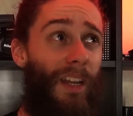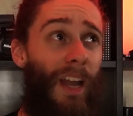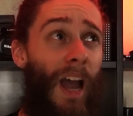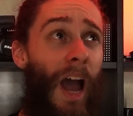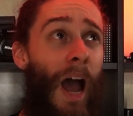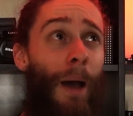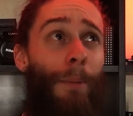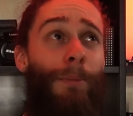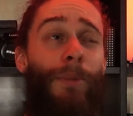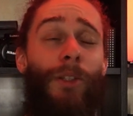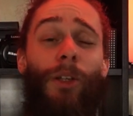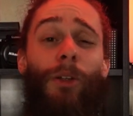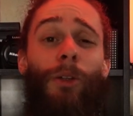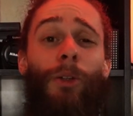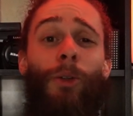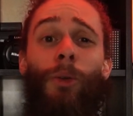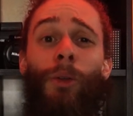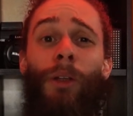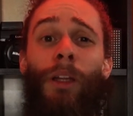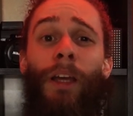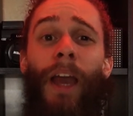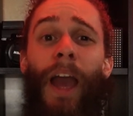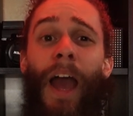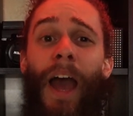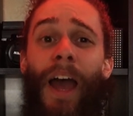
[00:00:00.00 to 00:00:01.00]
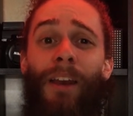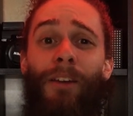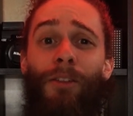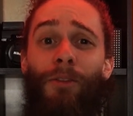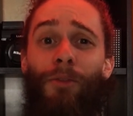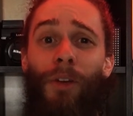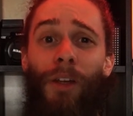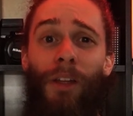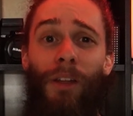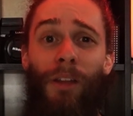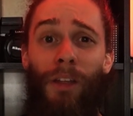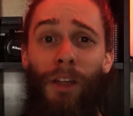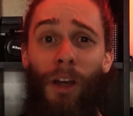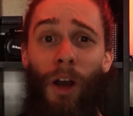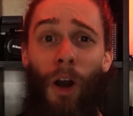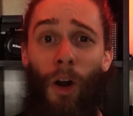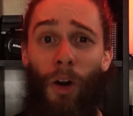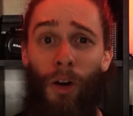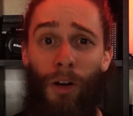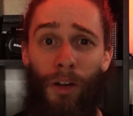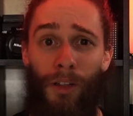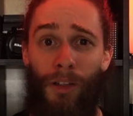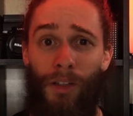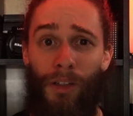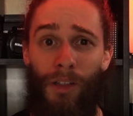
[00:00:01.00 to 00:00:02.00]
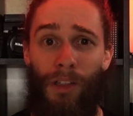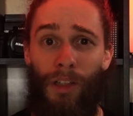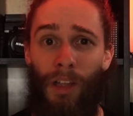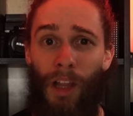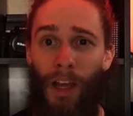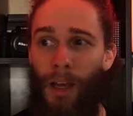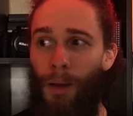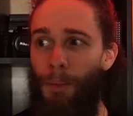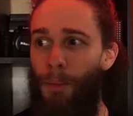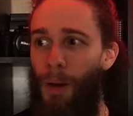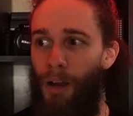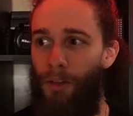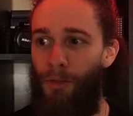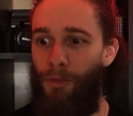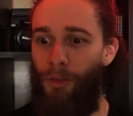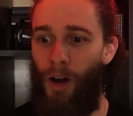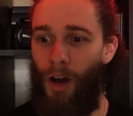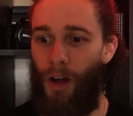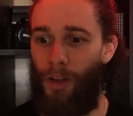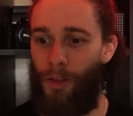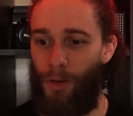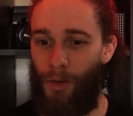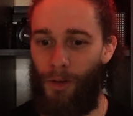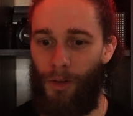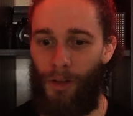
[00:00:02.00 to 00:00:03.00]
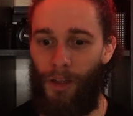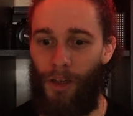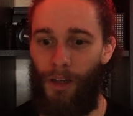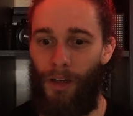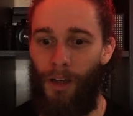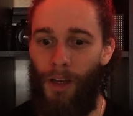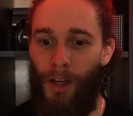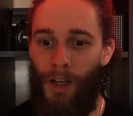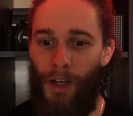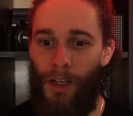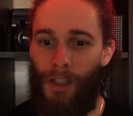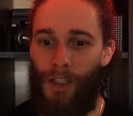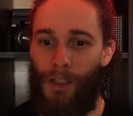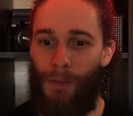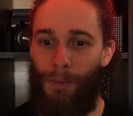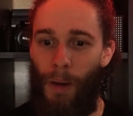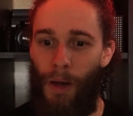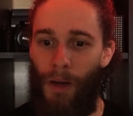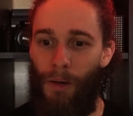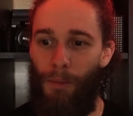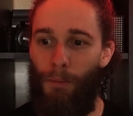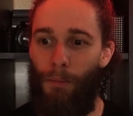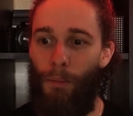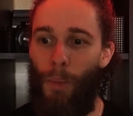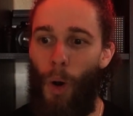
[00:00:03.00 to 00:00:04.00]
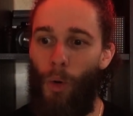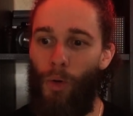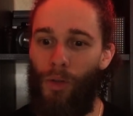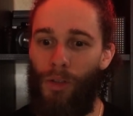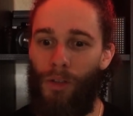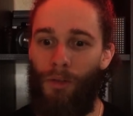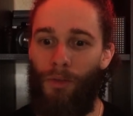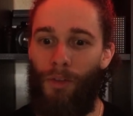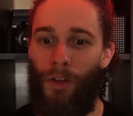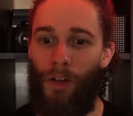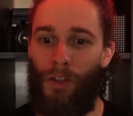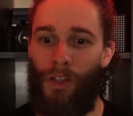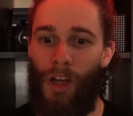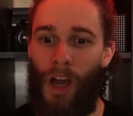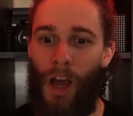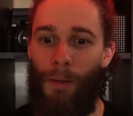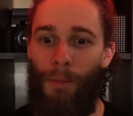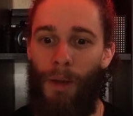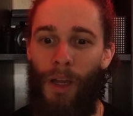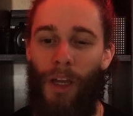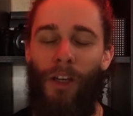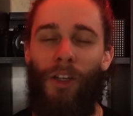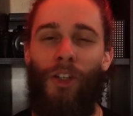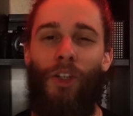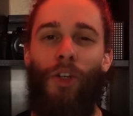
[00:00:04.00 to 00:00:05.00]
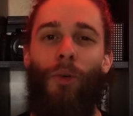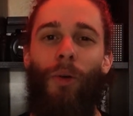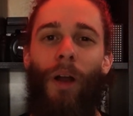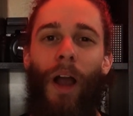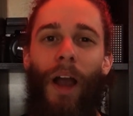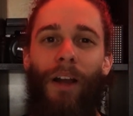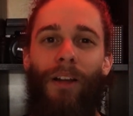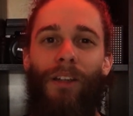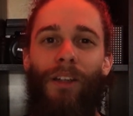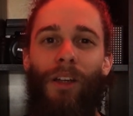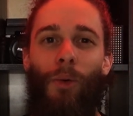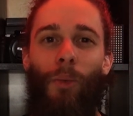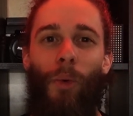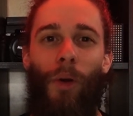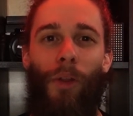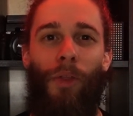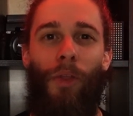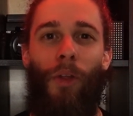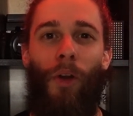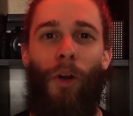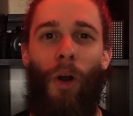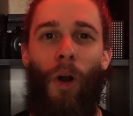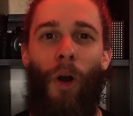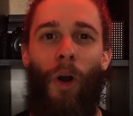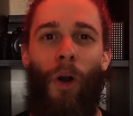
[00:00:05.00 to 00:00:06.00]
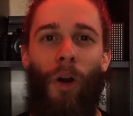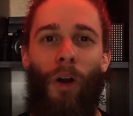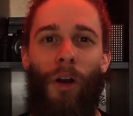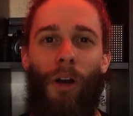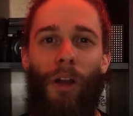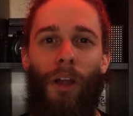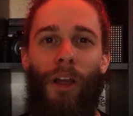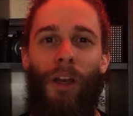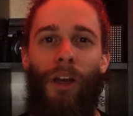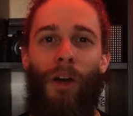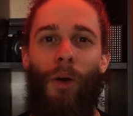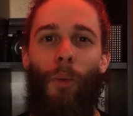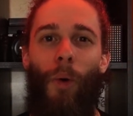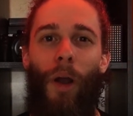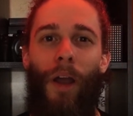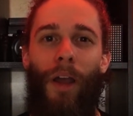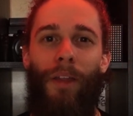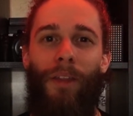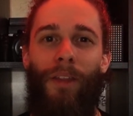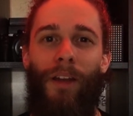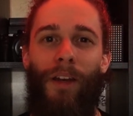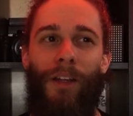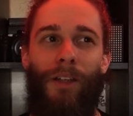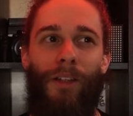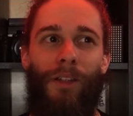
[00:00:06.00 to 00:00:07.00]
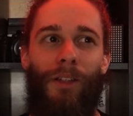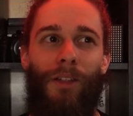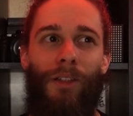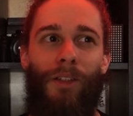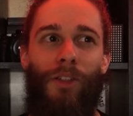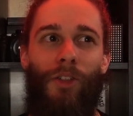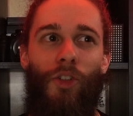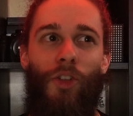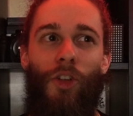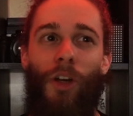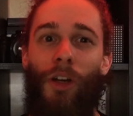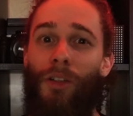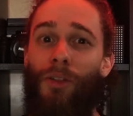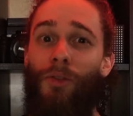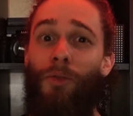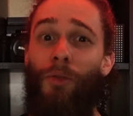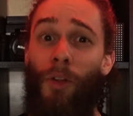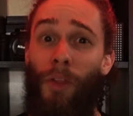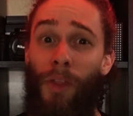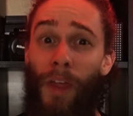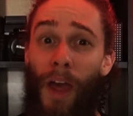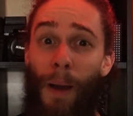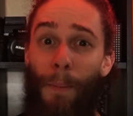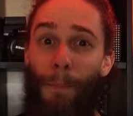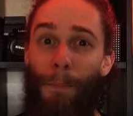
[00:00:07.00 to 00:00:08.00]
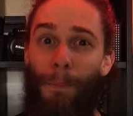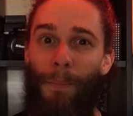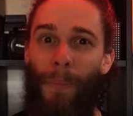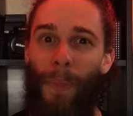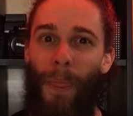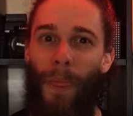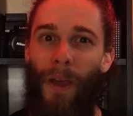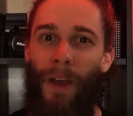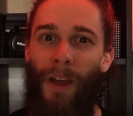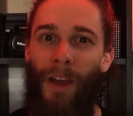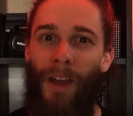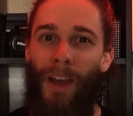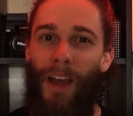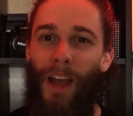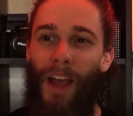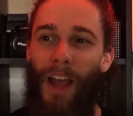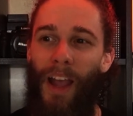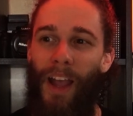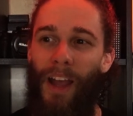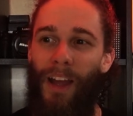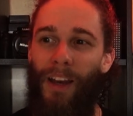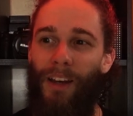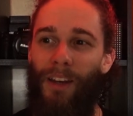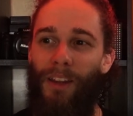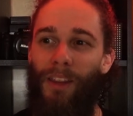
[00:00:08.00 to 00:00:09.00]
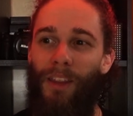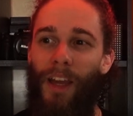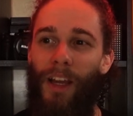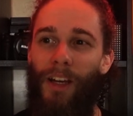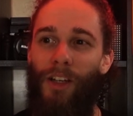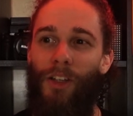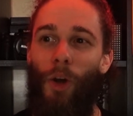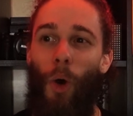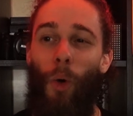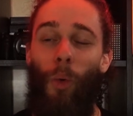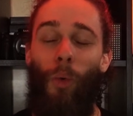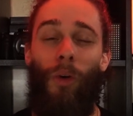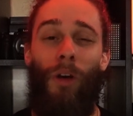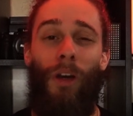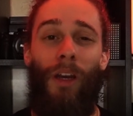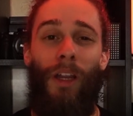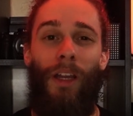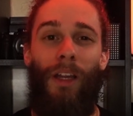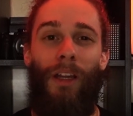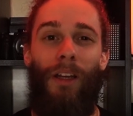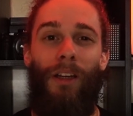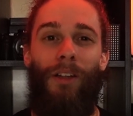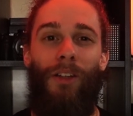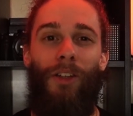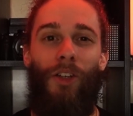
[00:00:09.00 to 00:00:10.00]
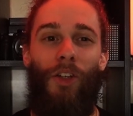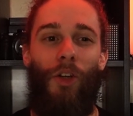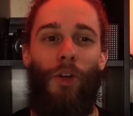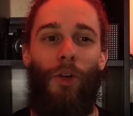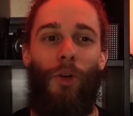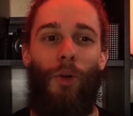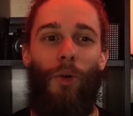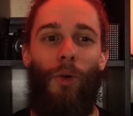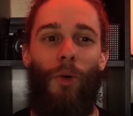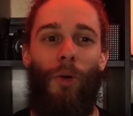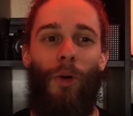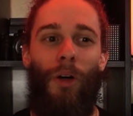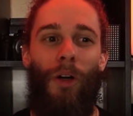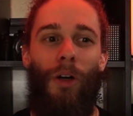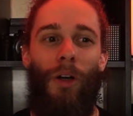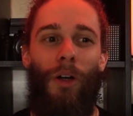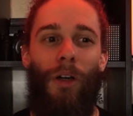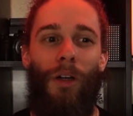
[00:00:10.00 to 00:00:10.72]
absolutely envy the artists like my father that spend most of their time interacting with their art in a way that is just for them. And they don't need to